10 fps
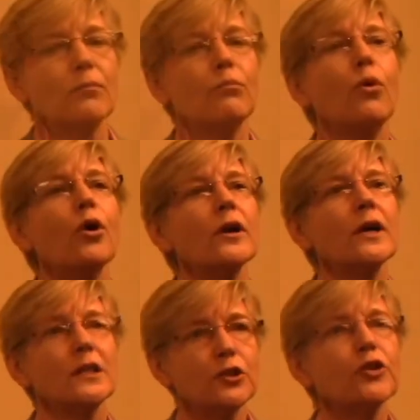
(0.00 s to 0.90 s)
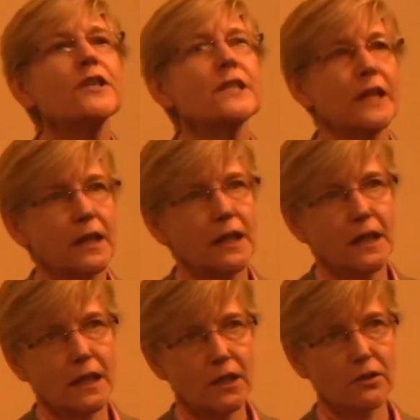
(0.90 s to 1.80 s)
More increasingly
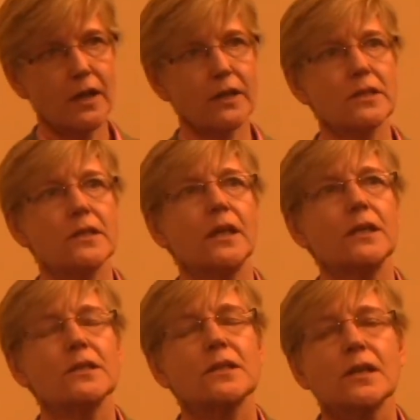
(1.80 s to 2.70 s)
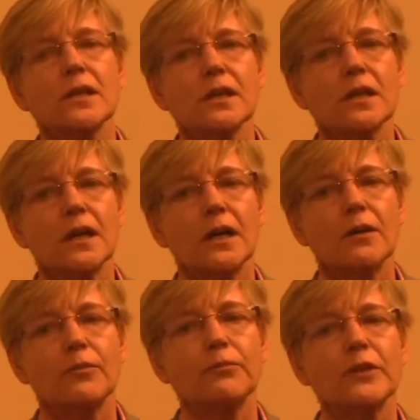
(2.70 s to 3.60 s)
in the United States,
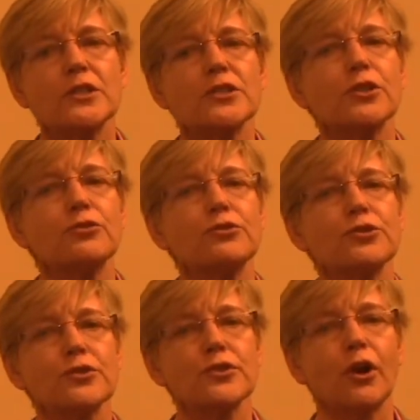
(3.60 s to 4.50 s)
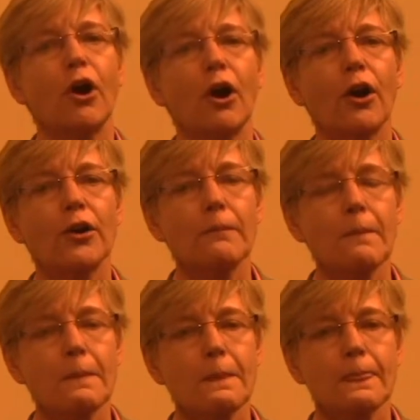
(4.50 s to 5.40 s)
um, institutions are
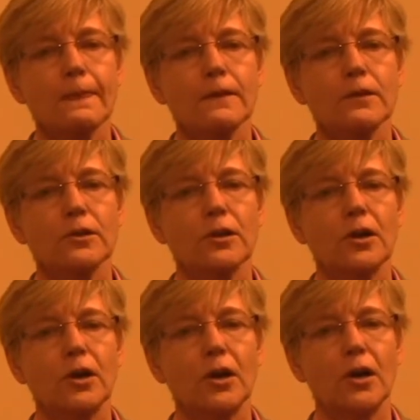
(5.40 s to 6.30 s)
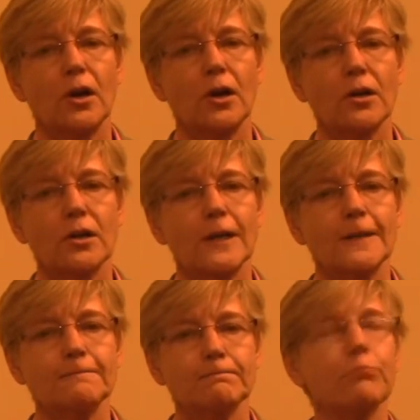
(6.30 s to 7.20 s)
are
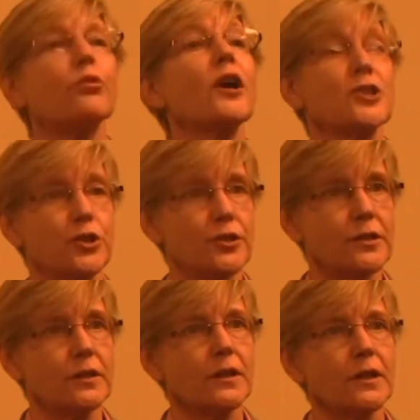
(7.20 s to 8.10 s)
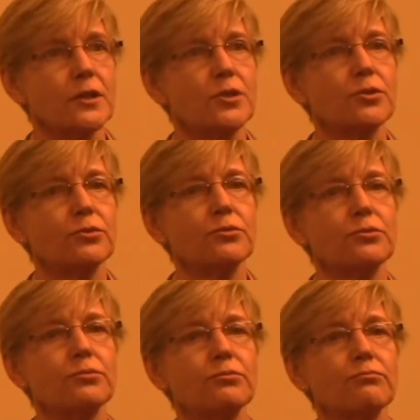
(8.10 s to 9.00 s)
um, pressured
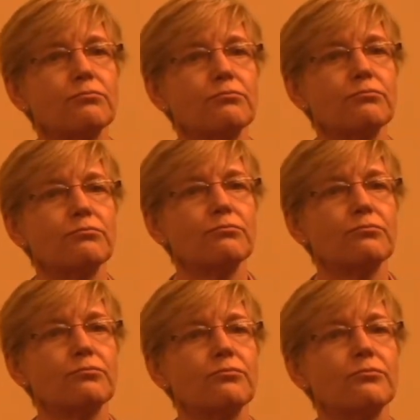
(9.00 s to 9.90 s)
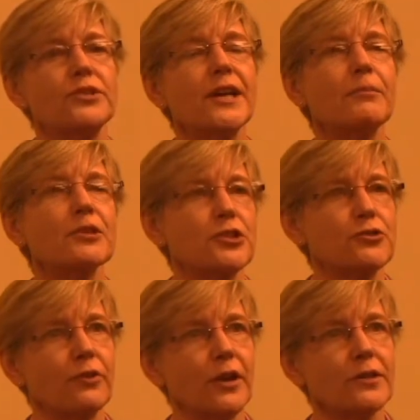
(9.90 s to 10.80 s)
to
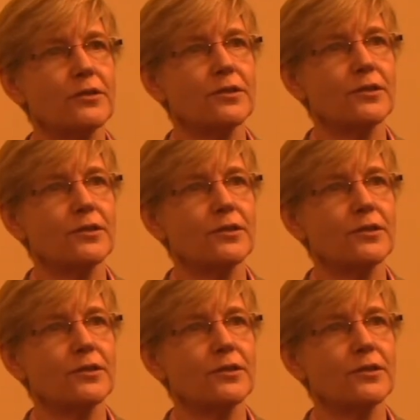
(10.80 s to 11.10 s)
demonstrate